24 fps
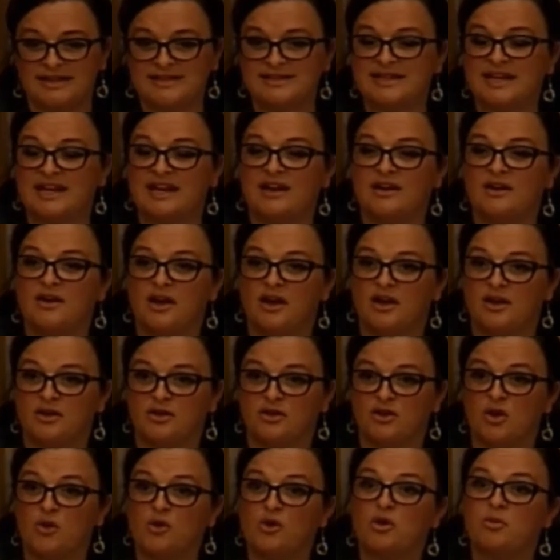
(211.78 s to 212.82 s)
say a
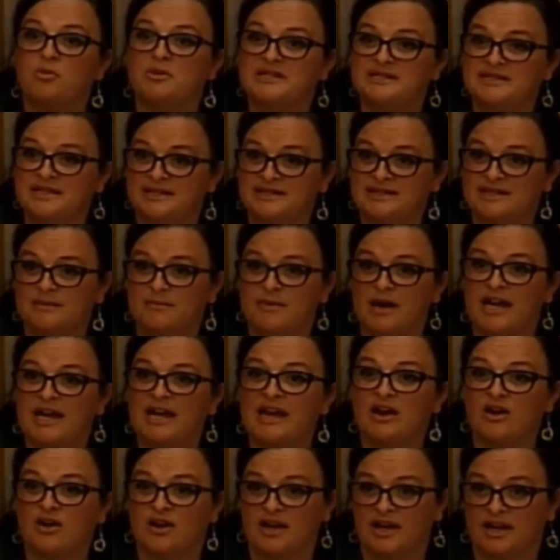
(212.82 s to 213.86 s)
local business in my
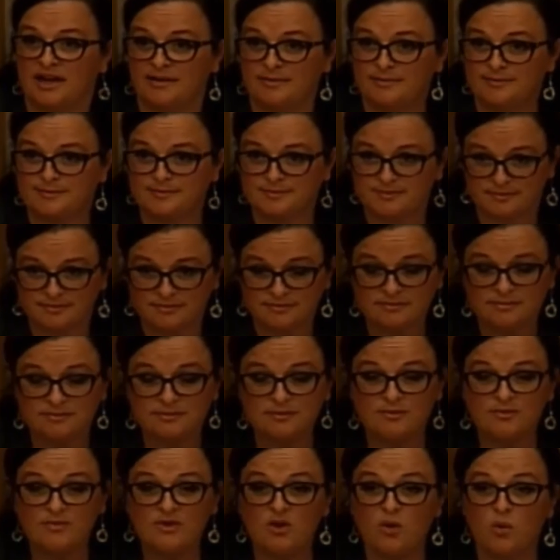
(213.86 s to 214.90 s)
area
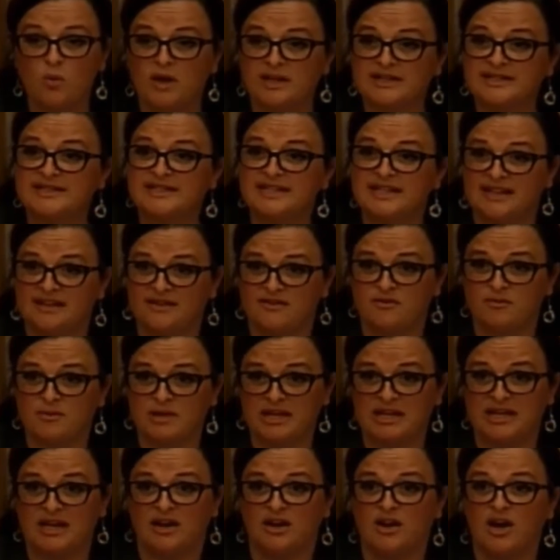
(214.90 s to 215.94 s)
wants to give
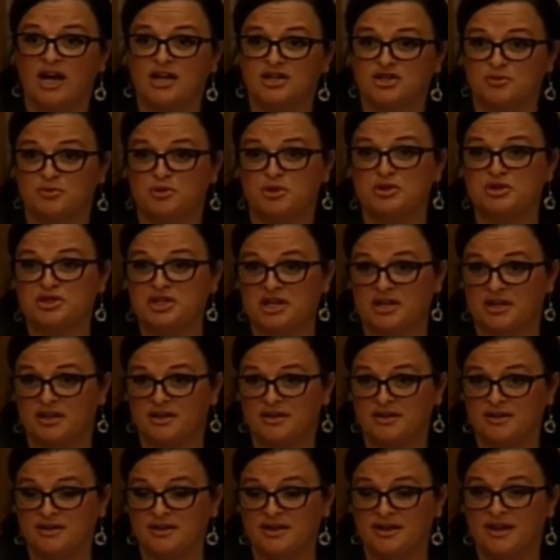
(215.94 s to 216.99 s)
me a contribution.
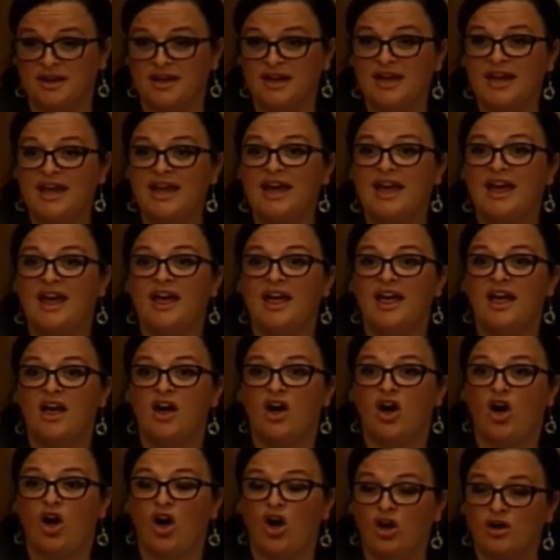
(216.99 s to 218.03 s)

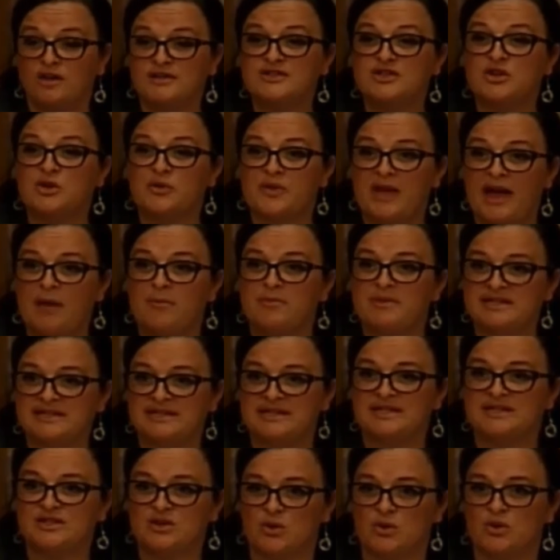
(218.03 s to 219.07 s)
Also, that
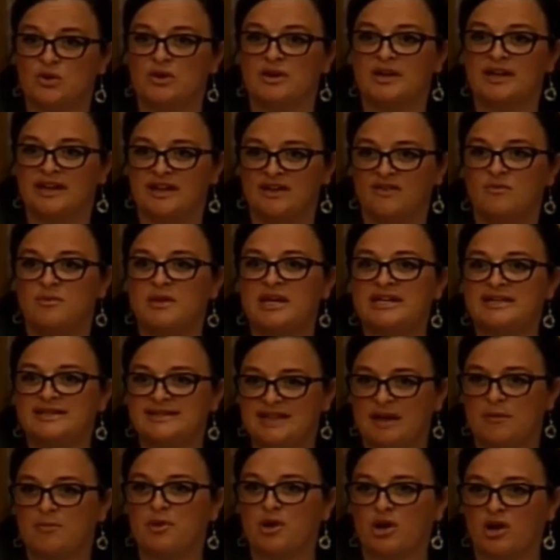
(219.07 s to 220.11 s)
business owner can give me a
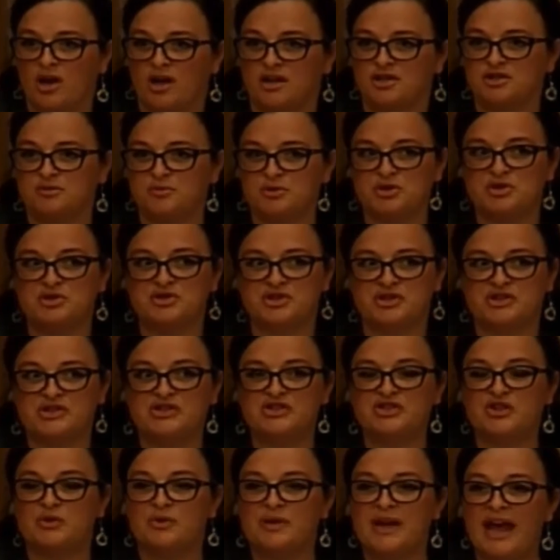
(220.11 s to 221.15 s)
separate contribution.
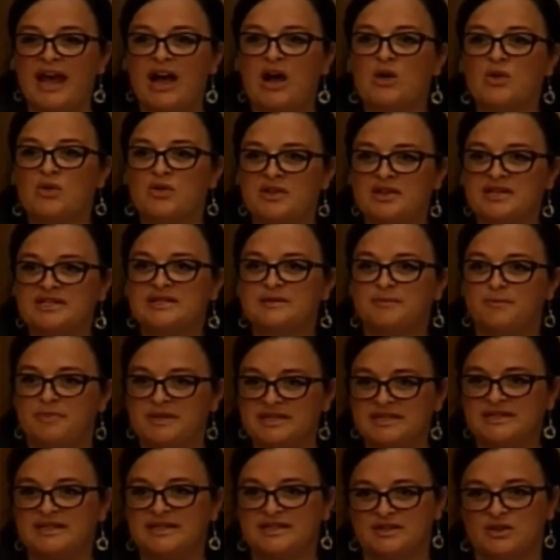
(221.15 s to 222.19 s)
So now this
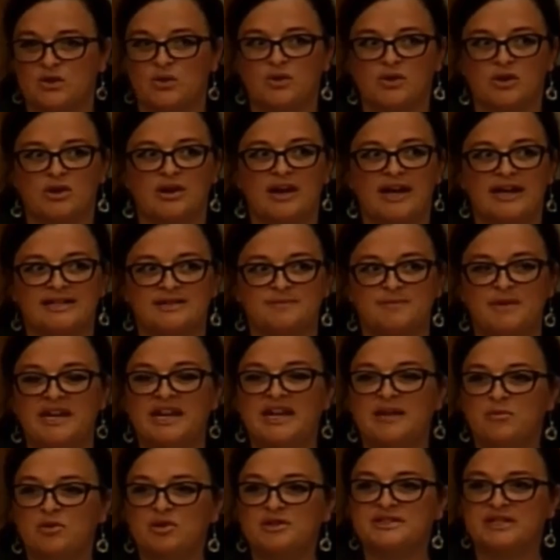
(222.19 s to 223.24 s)
business owner has been
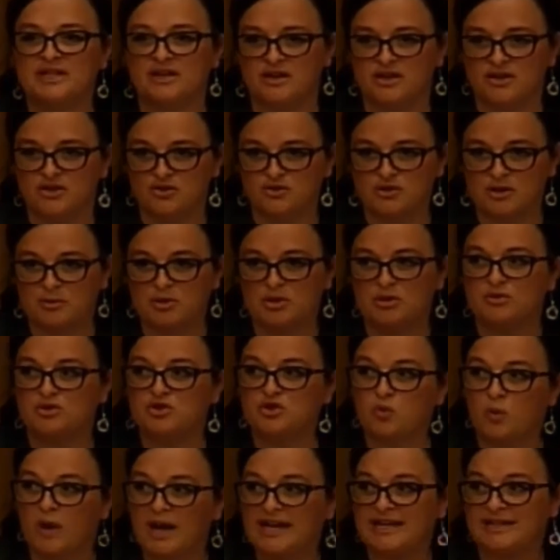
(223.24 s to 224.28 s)
able to contribute
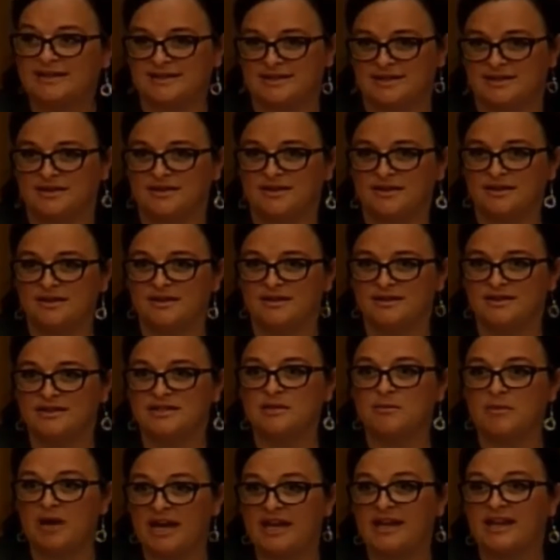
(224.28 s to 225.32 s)
twice
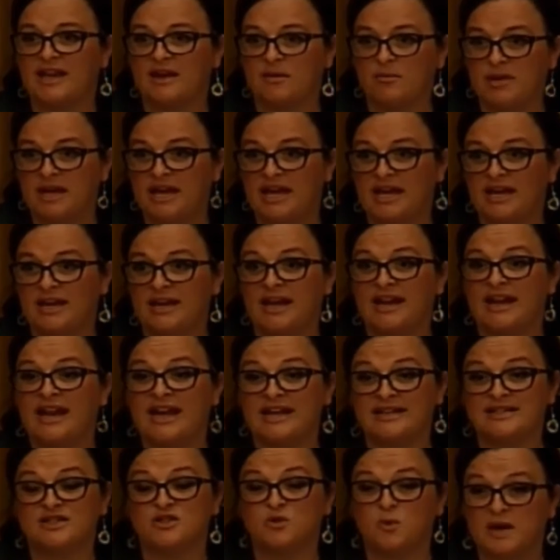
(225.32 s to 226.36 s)
to my campaign and
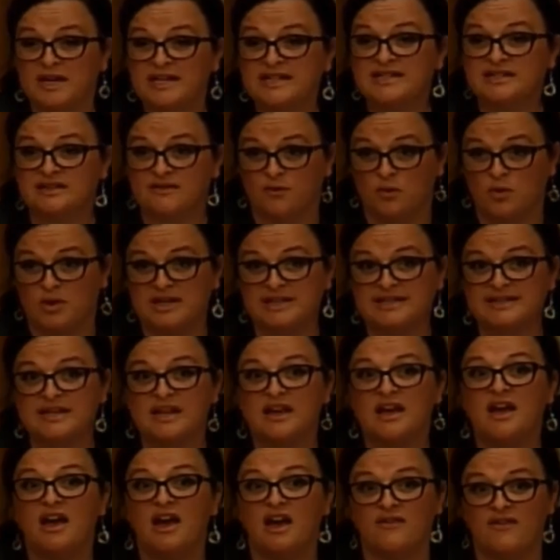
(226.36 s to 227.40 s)
has twice the voice
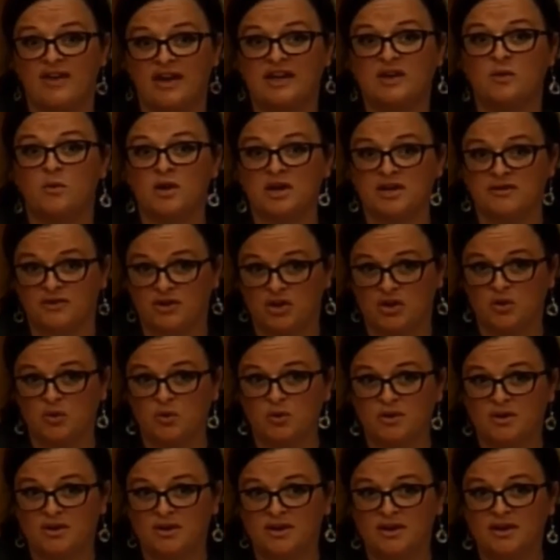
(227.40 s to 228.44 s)
of any one of you.
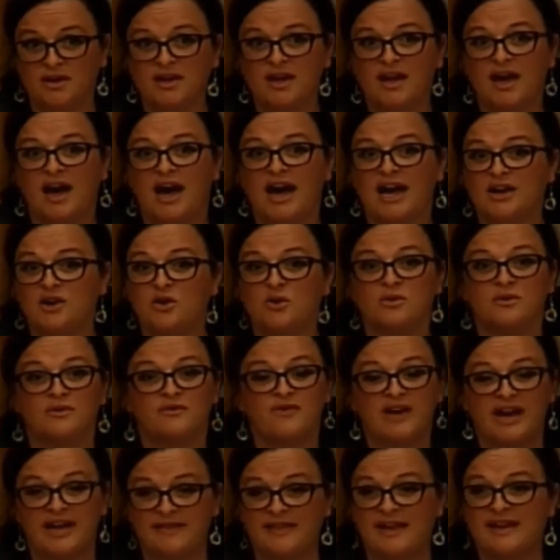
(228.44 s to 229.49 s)
I don't
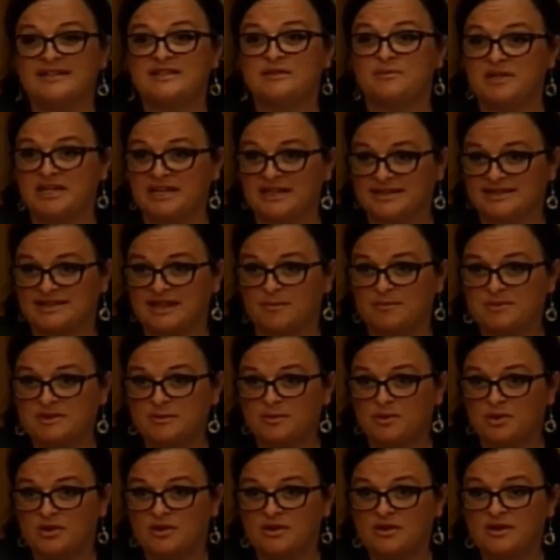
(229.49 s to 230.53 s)
find that to be
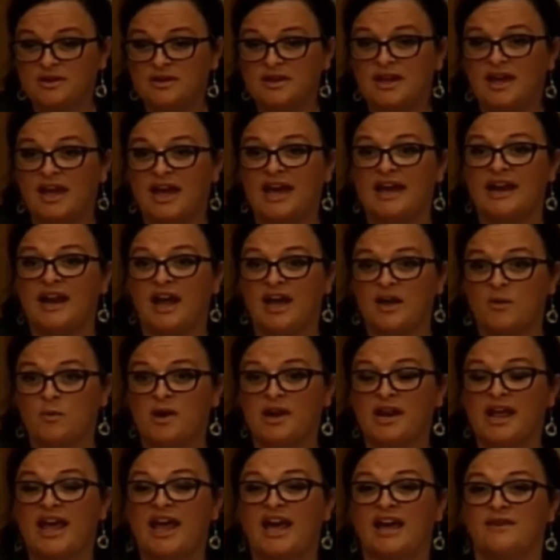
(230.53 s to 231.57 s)
acceptable, and I
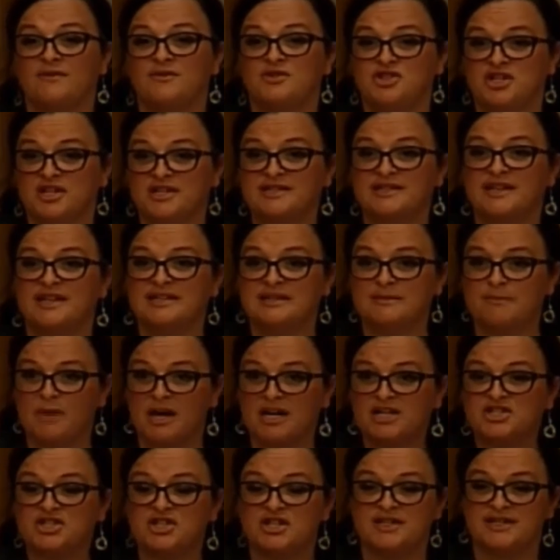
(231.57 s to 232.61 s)
want to have just as
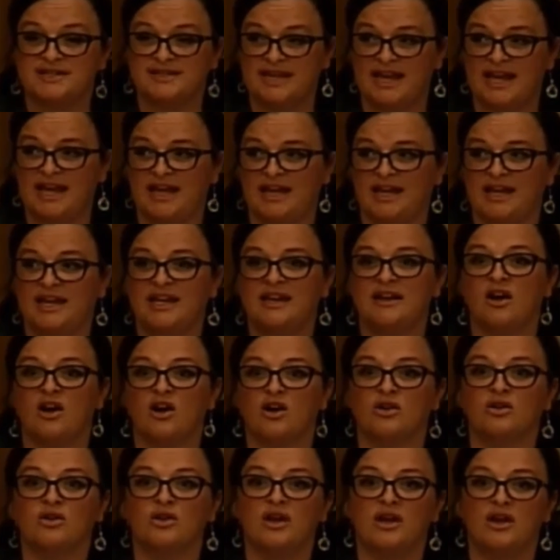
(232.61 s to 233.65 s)
much say in
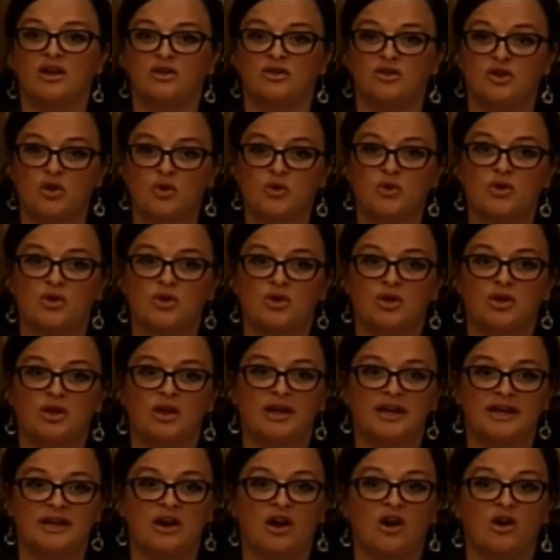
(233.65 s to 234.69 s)
our
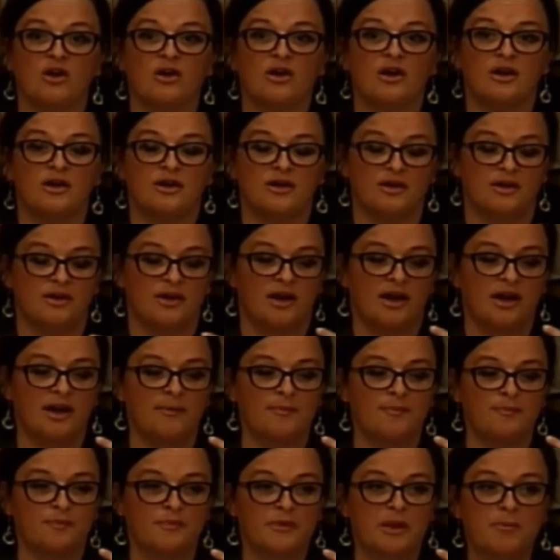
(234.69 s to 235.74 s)
local, in our
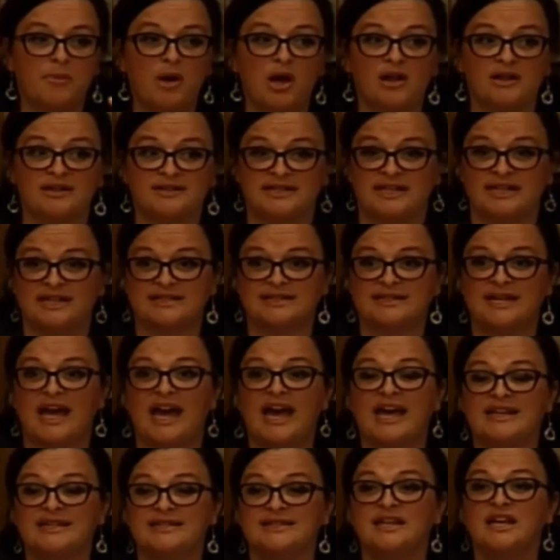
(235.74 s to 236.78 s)
politics
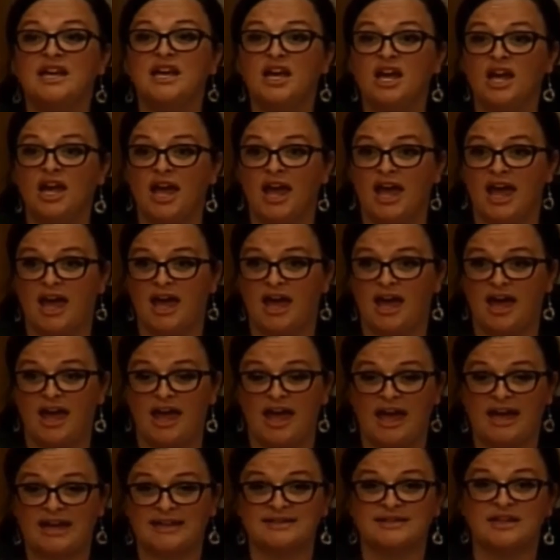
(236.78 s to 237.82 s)
as
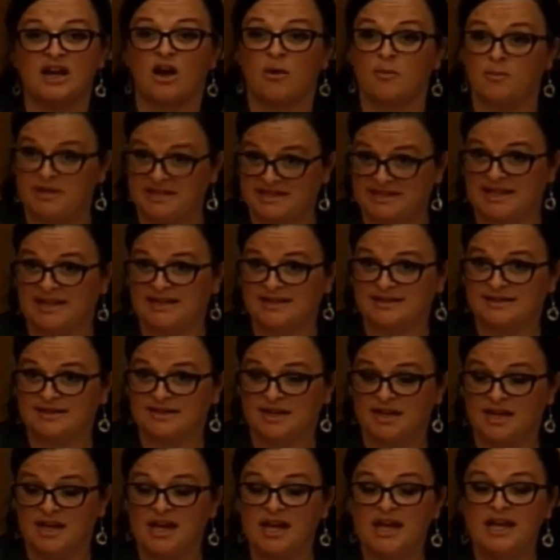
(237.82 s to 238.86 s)
a business.
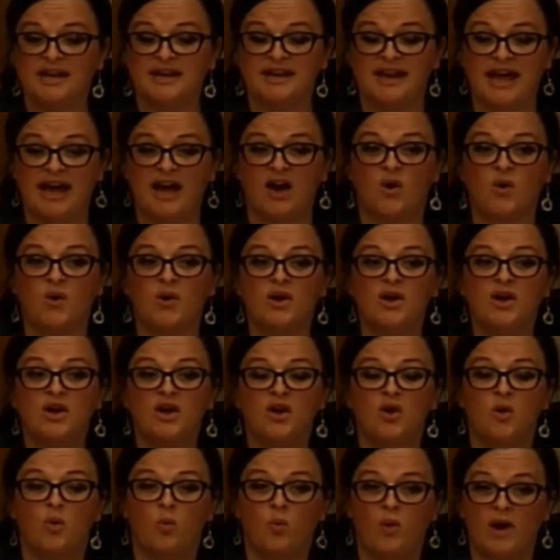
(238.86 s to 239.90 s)
Now,
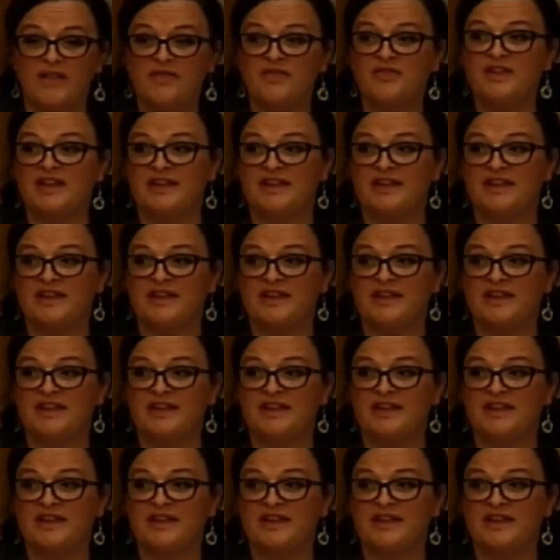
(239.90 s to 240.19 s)
one